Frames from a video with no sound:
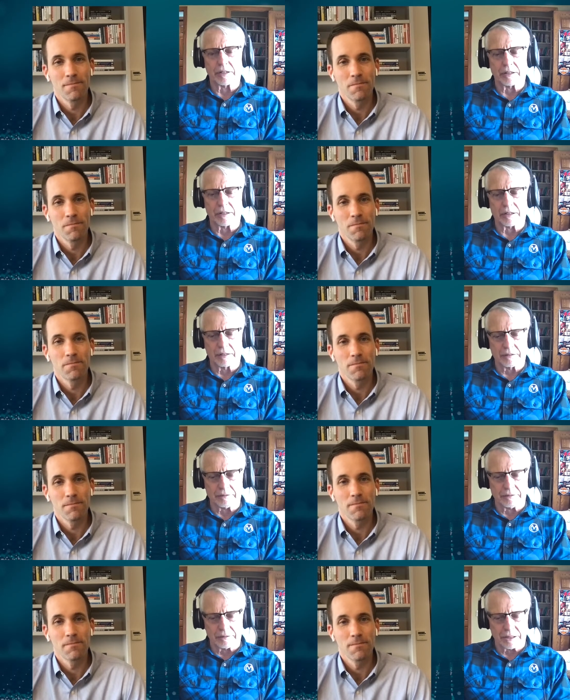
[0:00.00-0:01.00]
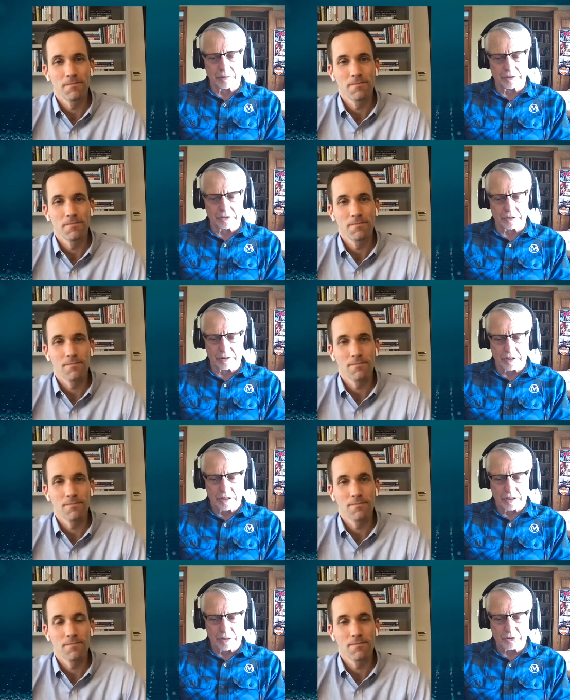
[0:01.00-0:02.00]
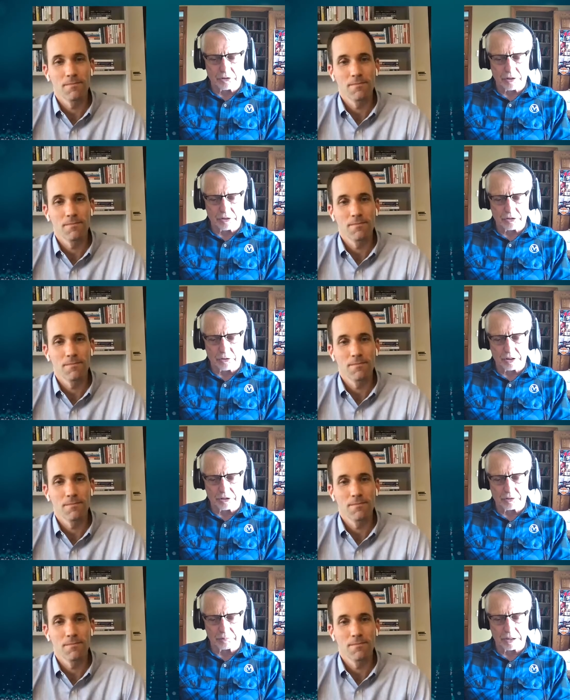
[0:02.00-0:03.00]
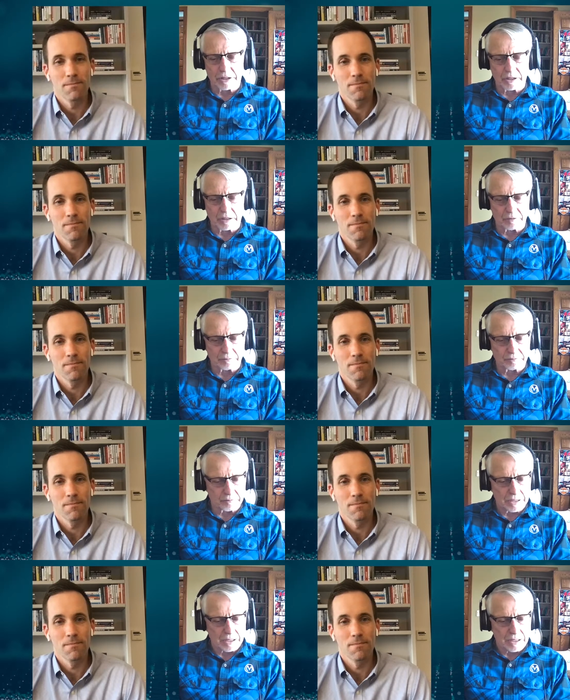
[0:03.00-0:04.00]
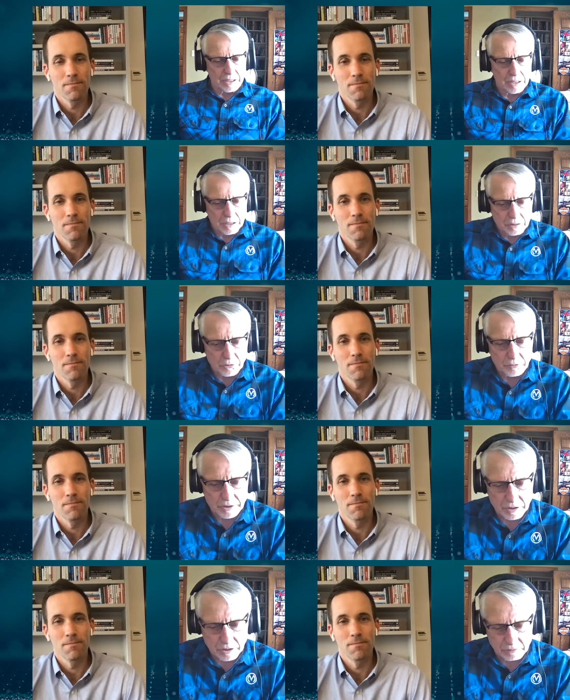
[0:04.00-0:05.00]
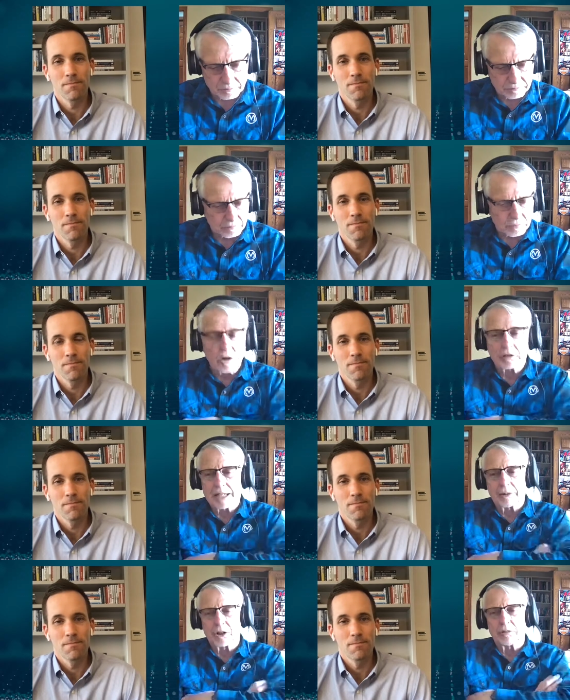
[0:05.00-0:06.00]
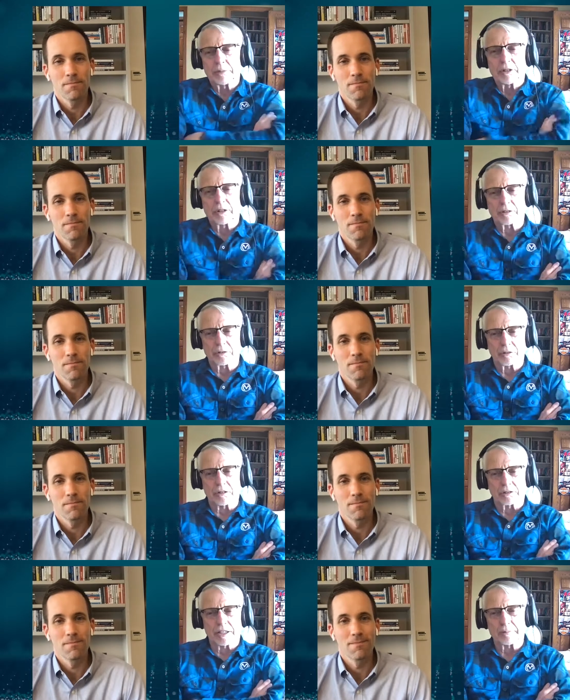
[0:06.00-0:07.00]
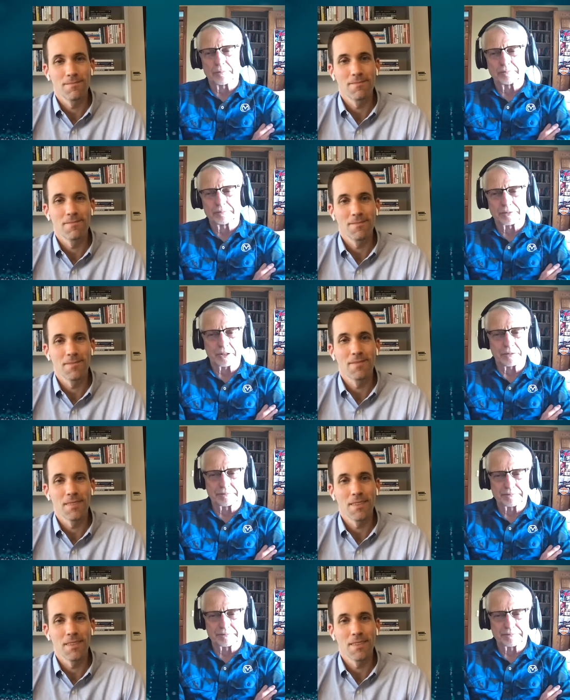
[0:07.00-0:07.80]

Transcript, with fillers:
Speaker 1: it was a it was a great choice. Been here, moved here a long time ago, and been here a long time. So,